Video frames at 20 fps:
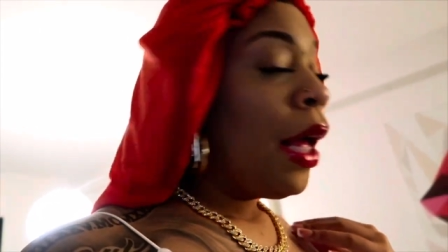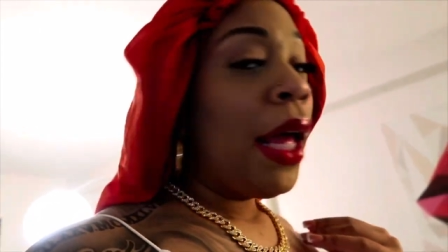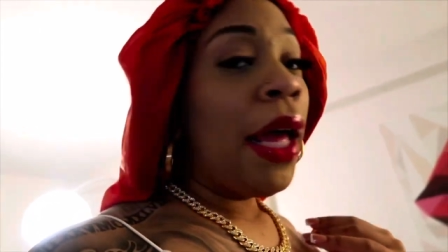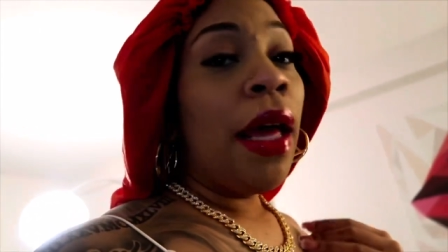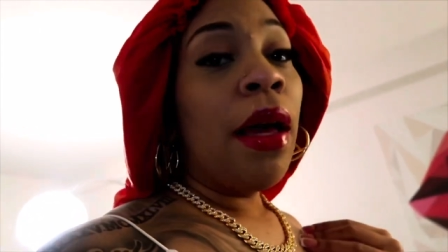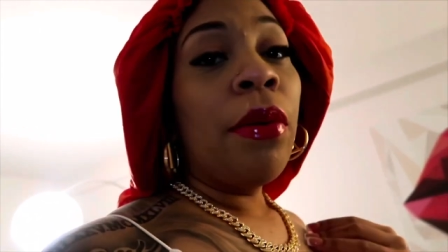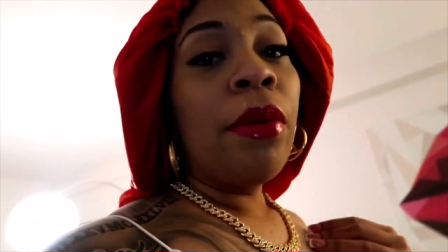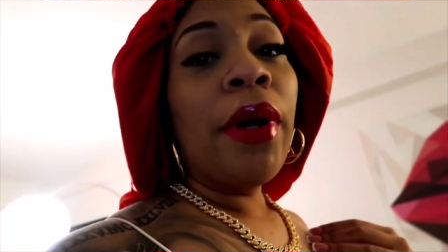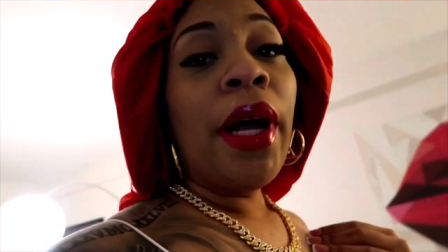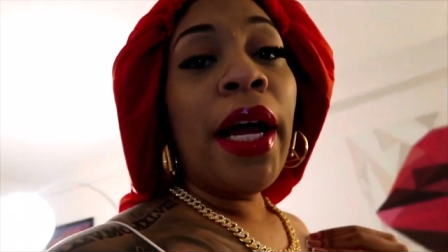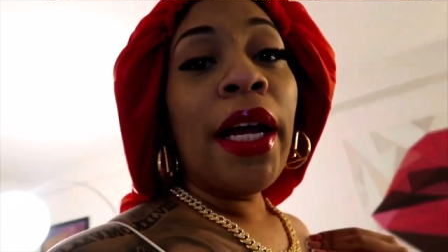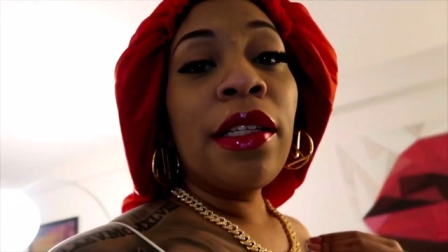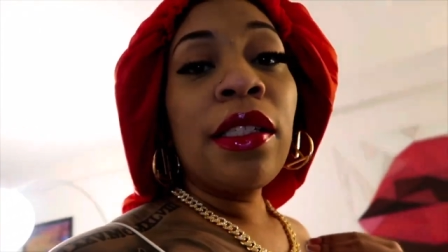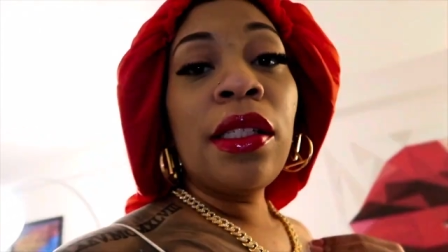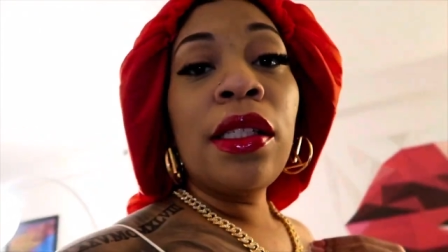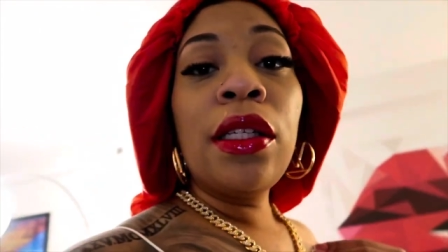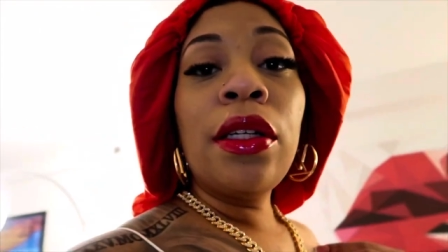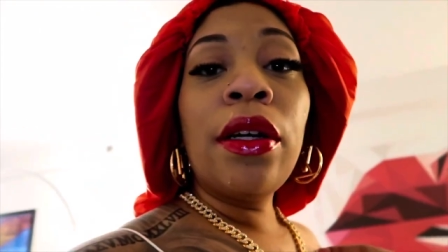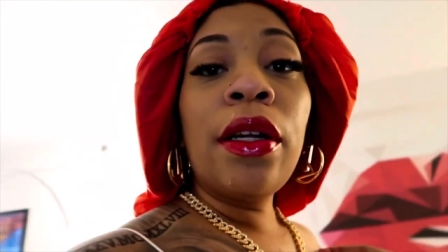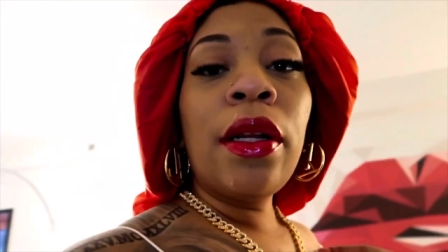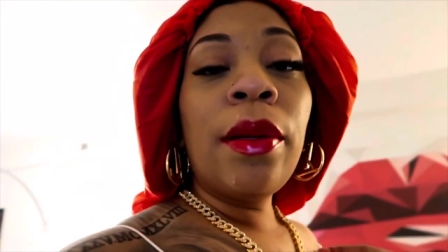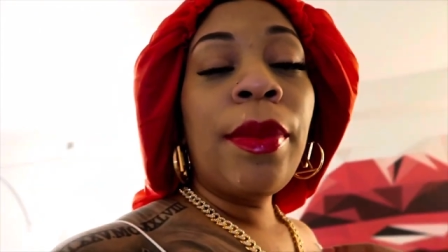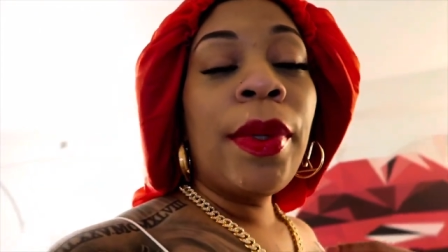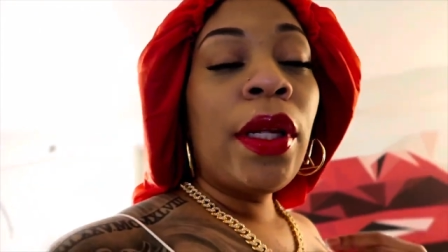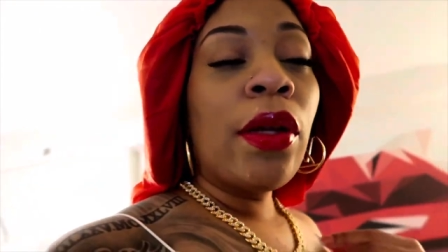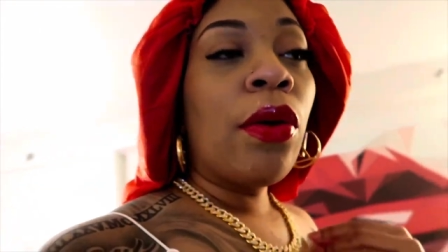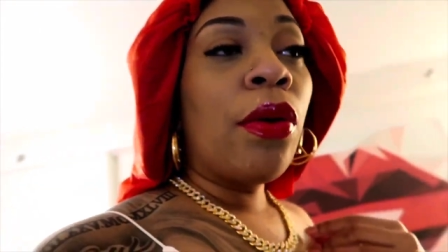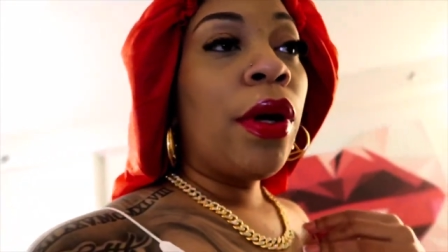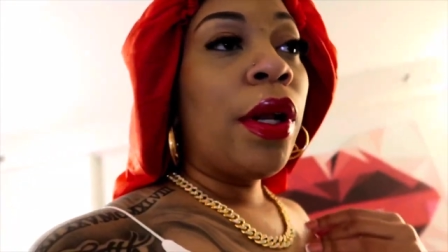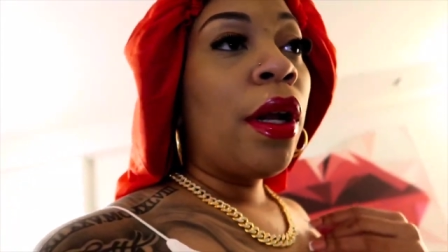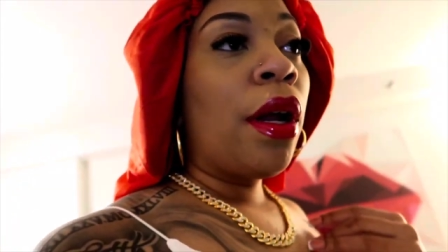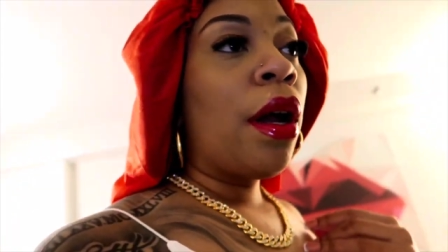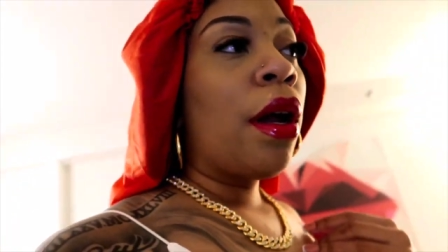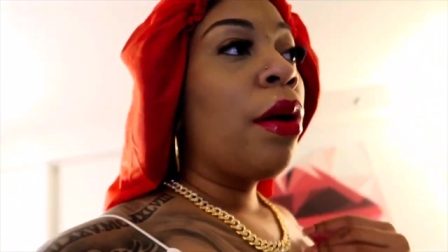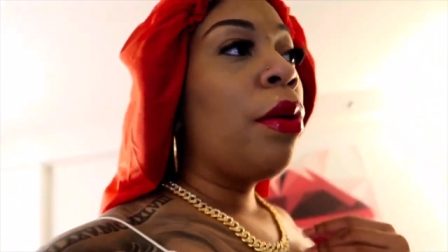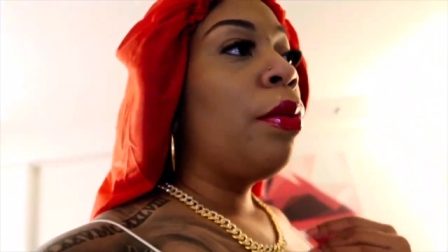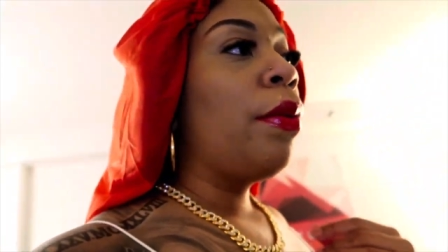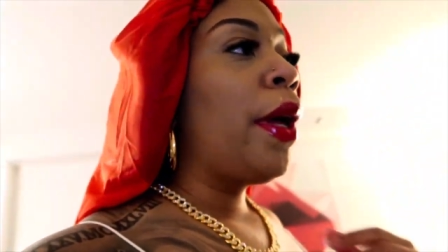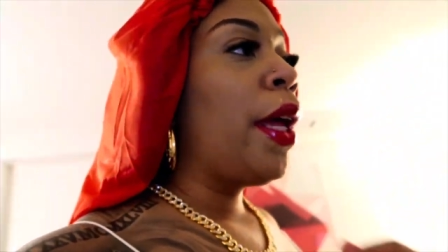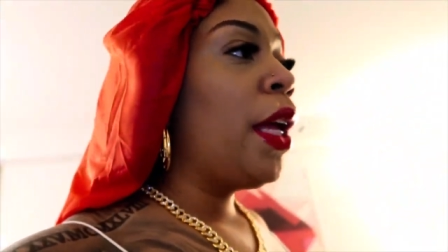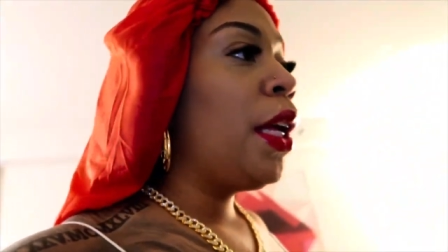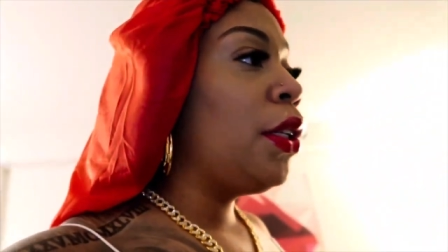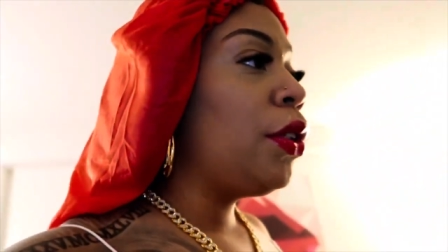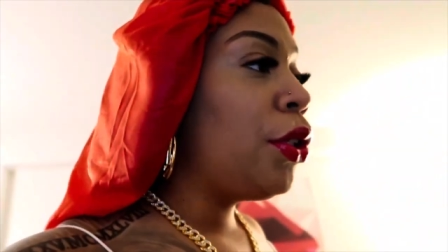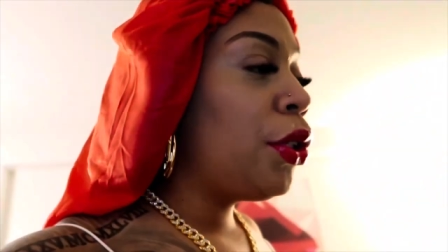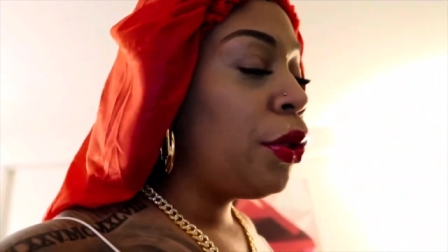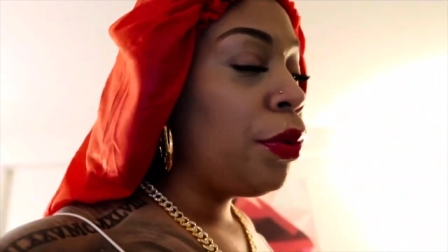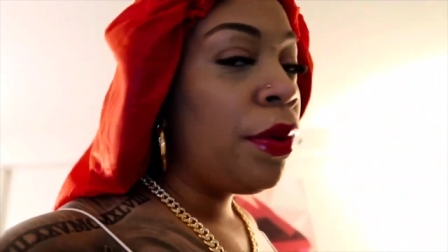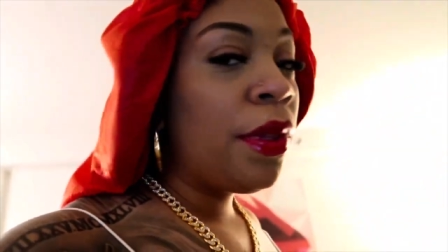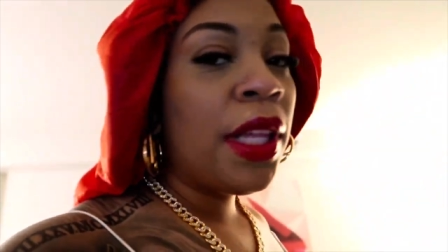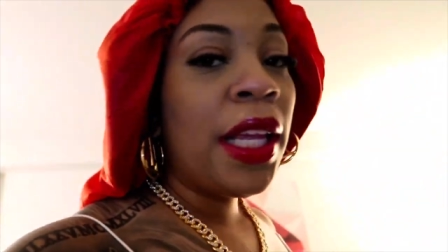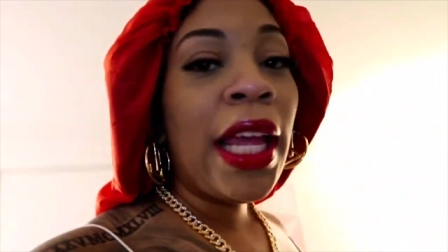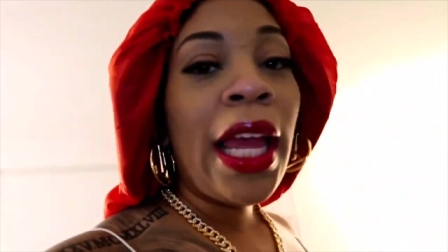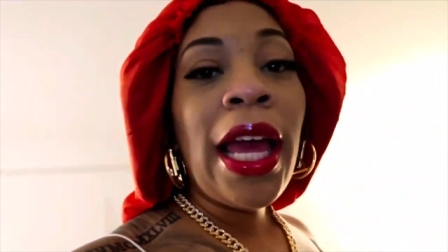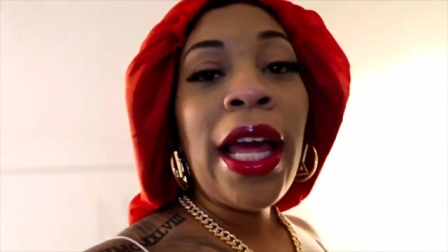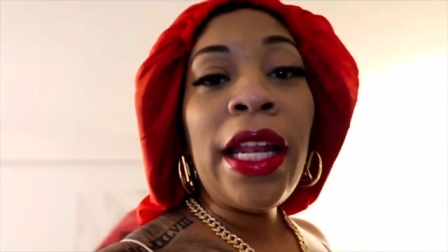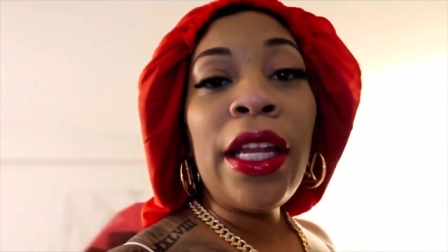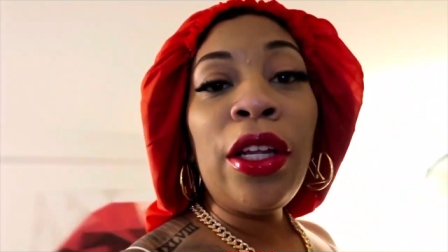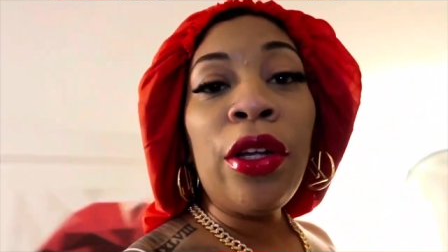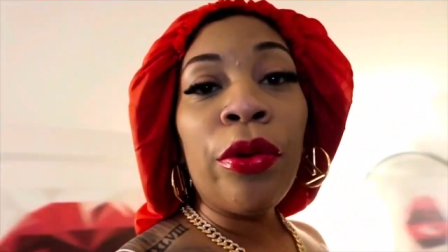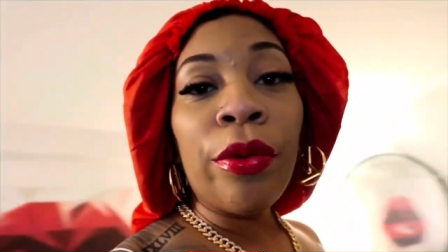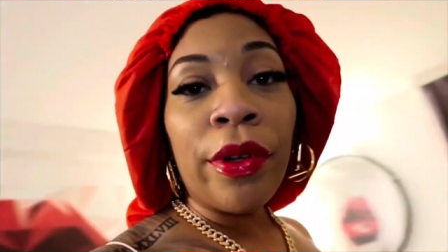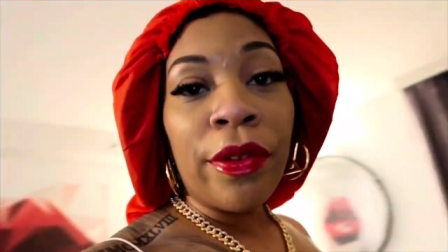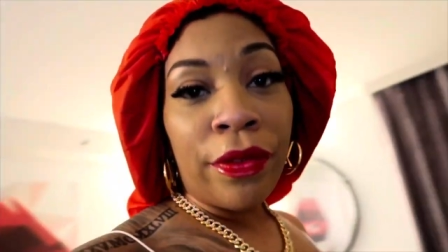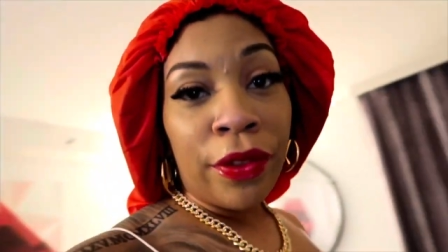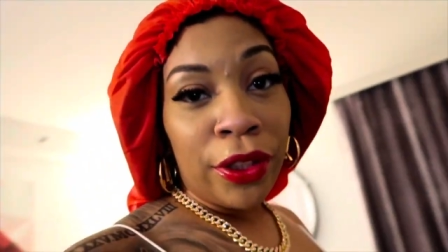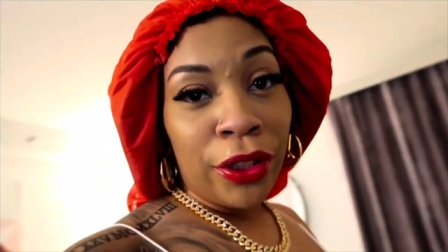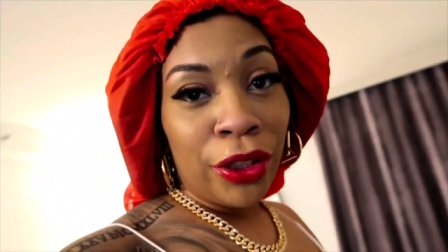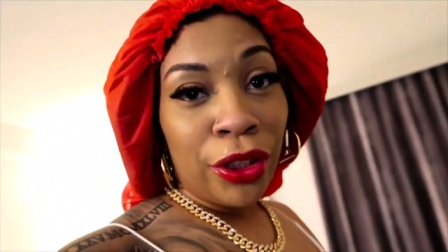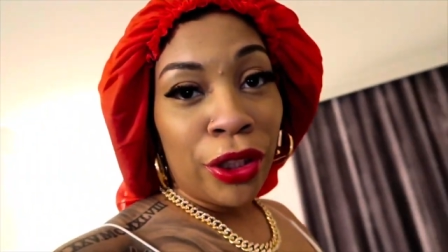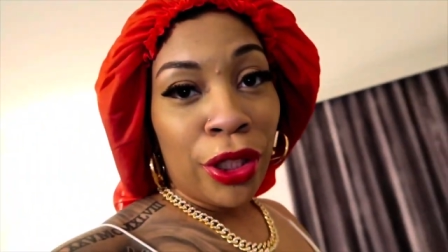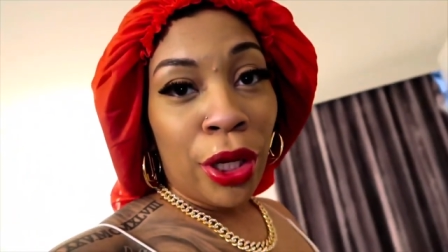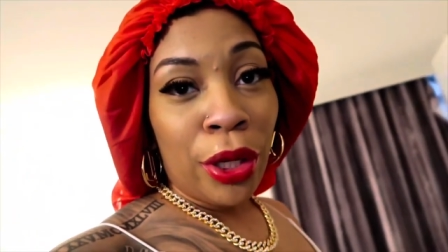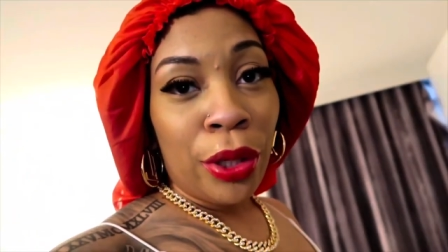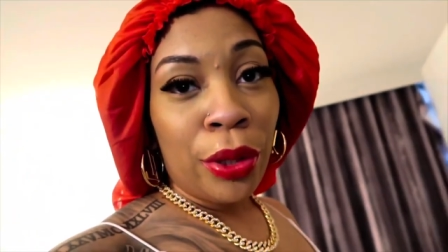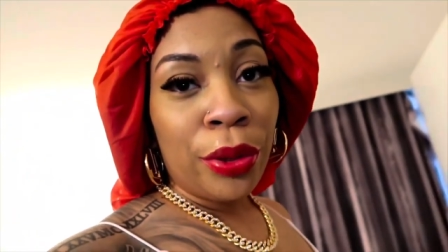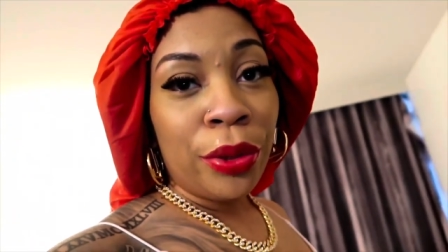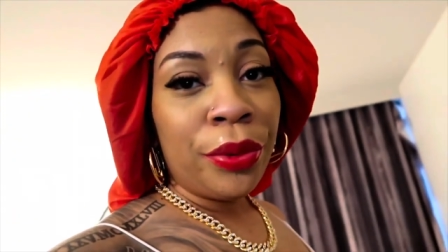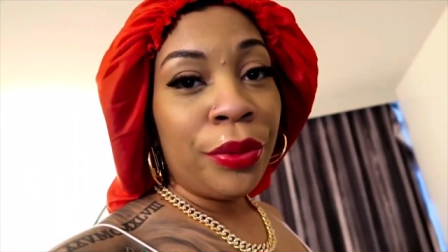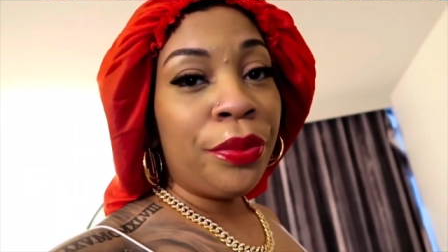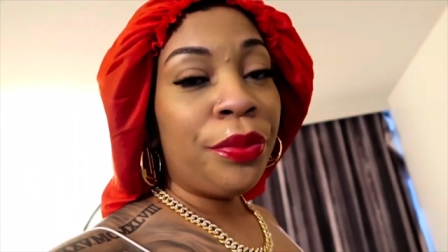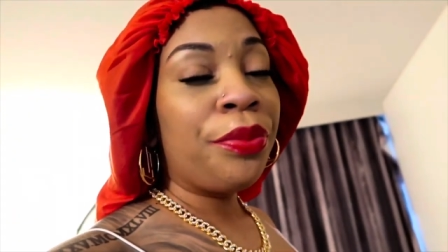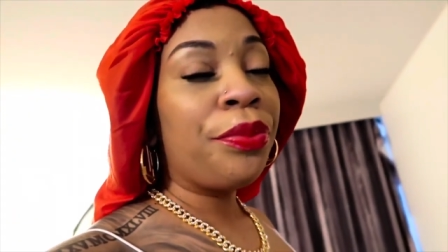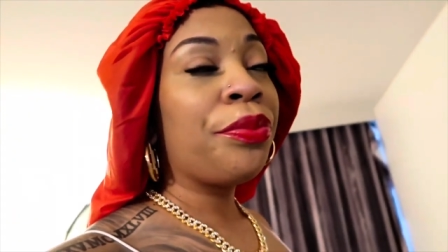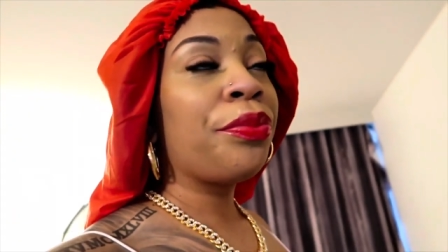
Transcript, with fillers: and we're actually going to be on our way to the Eddie Griffin show.